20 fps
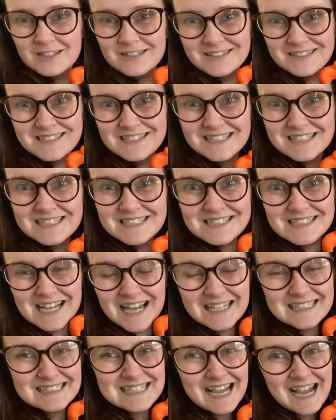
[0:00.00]
This is
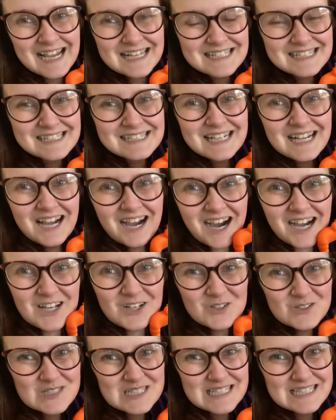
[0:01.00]
Tan Tan. I
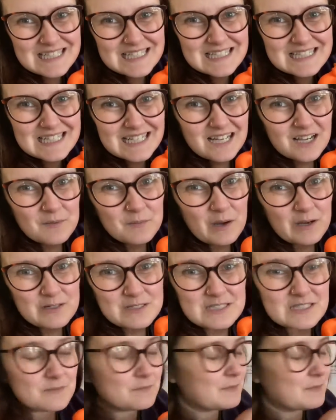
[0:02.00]
also did a post